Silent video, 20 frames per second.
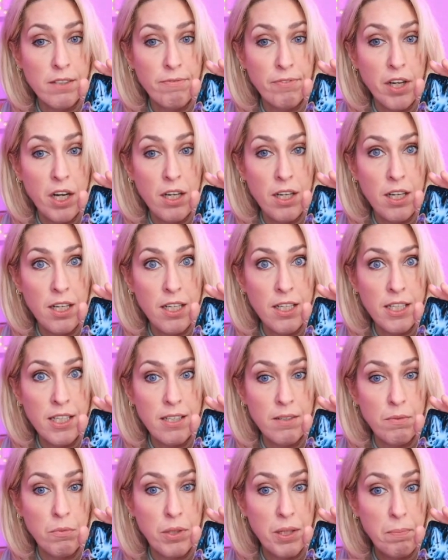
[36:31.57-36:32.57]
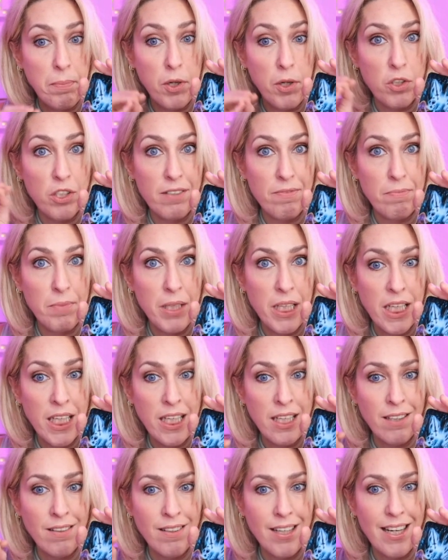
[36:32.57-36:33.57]
card with a positive
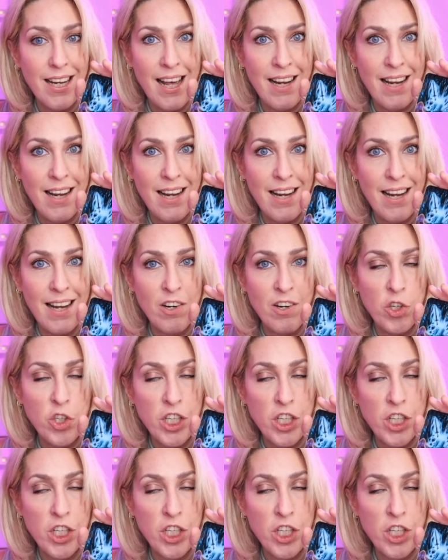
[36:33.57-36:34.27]
meaning and energy,